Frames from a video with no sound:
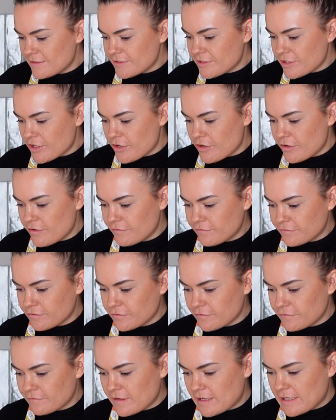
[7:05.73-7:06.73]
the dough
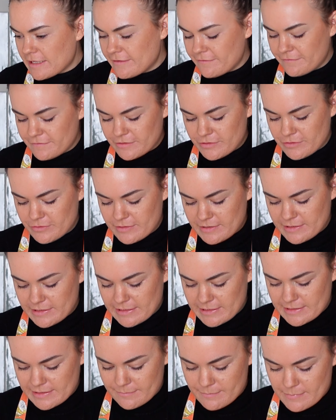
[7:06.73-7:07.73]
for five to
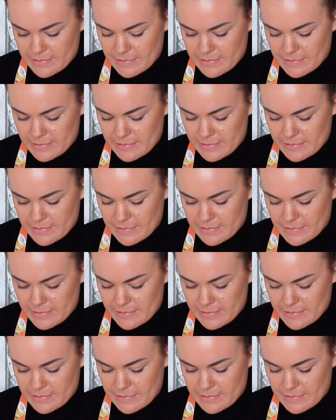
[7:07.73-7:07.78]
six